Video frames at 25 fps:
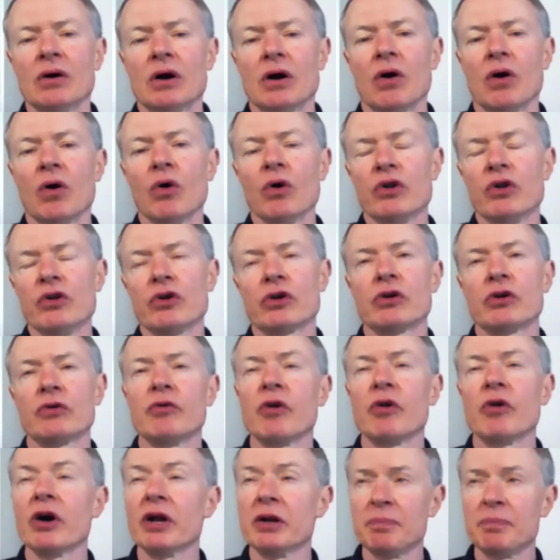Or you could
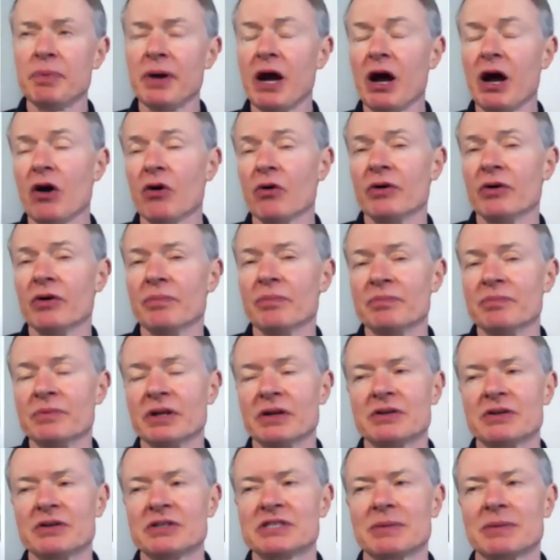write a poem. You
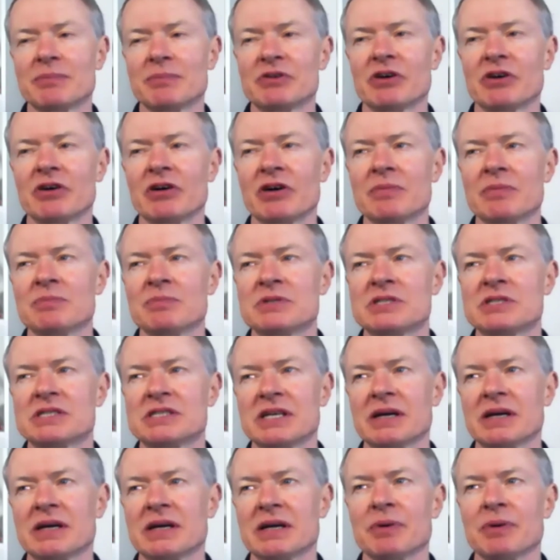know,
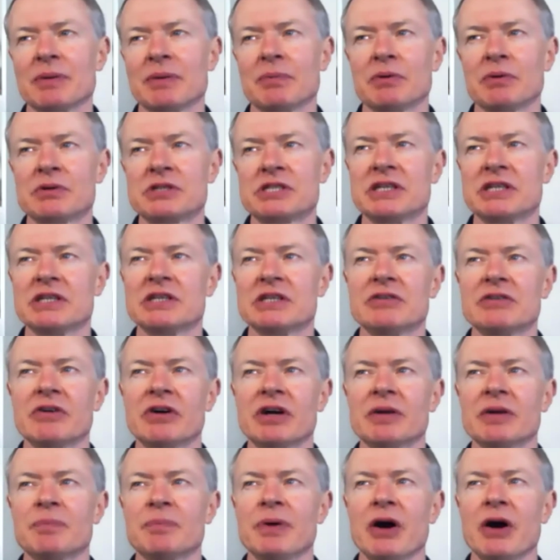sometimes people sit and
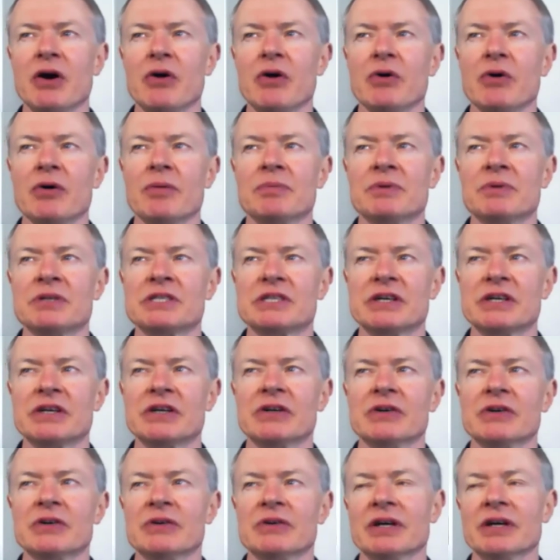write a poem.
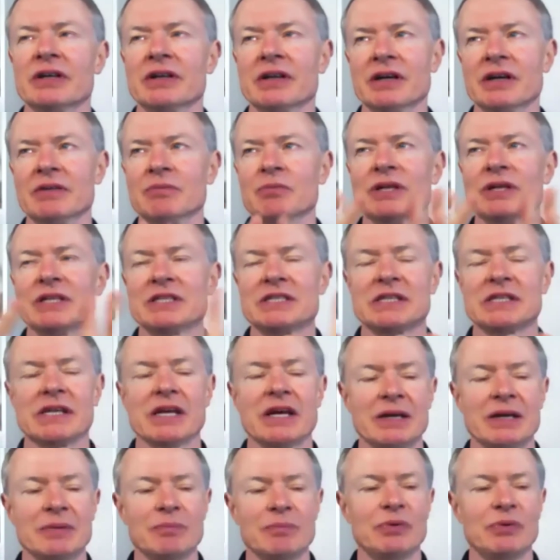So, and once
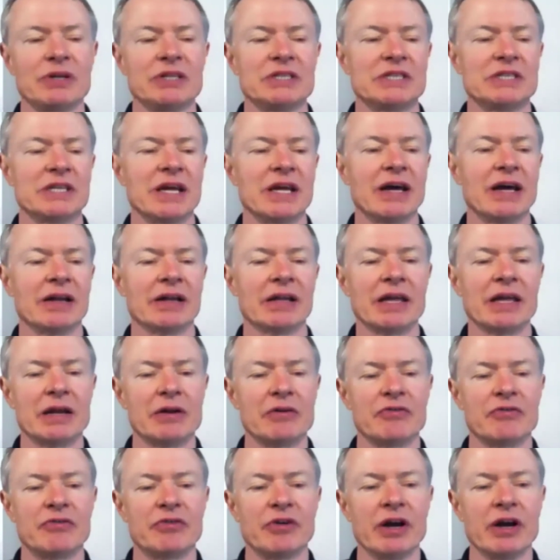again, print it out, get
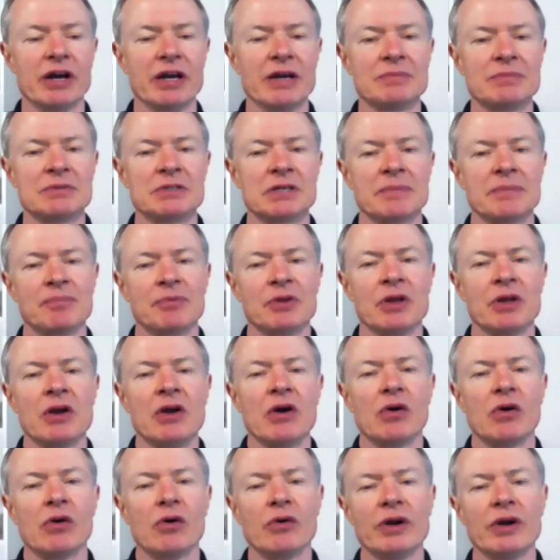it framed.
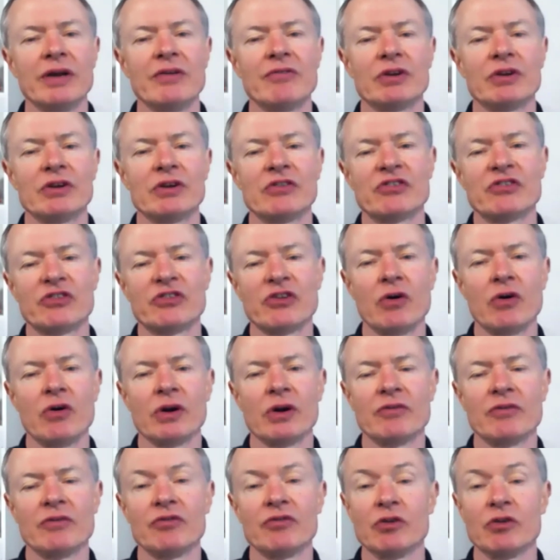Or even a
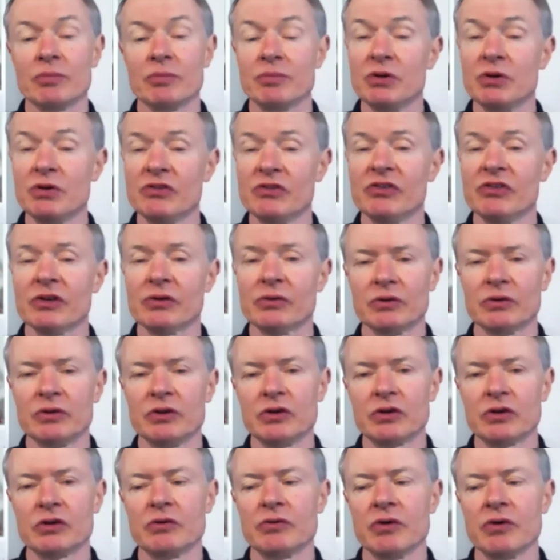song. If you're musical,
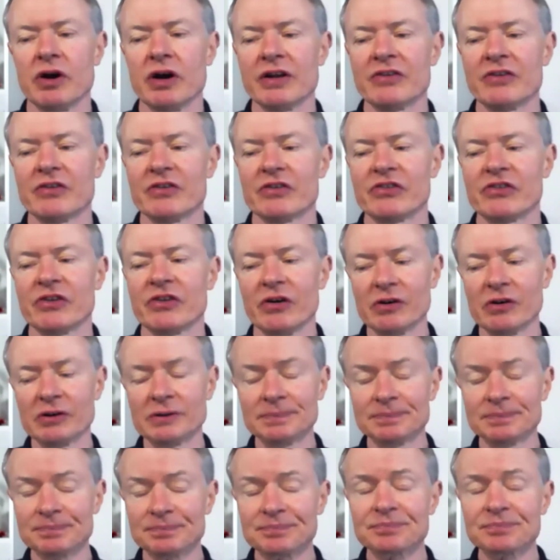you could write a
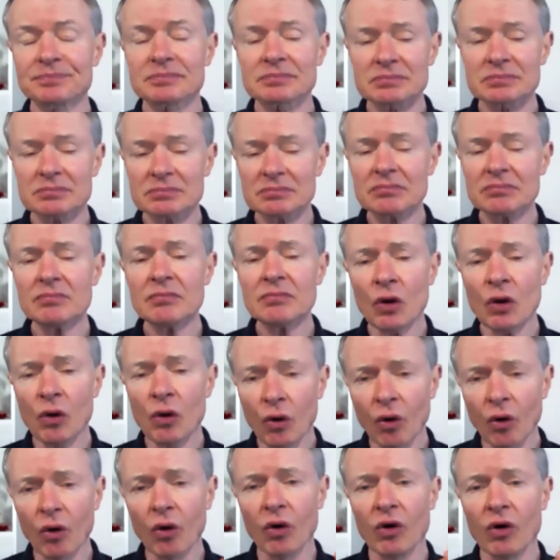song
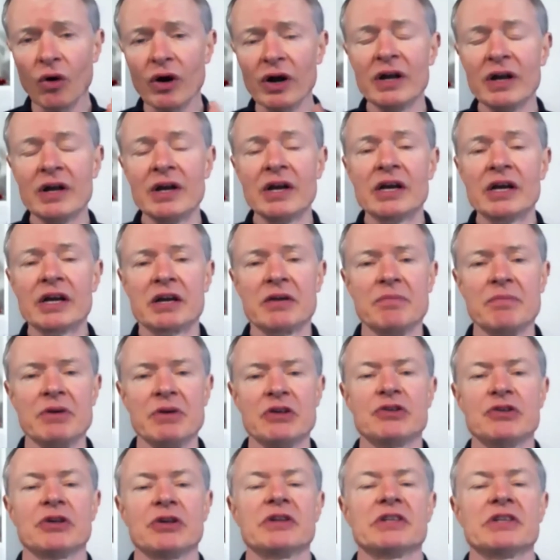or
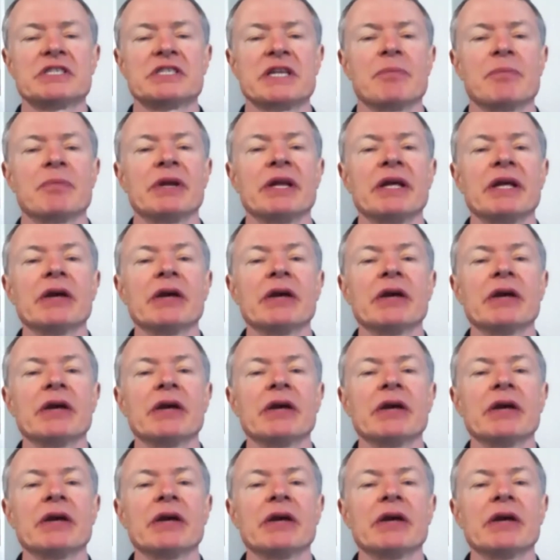commission somebody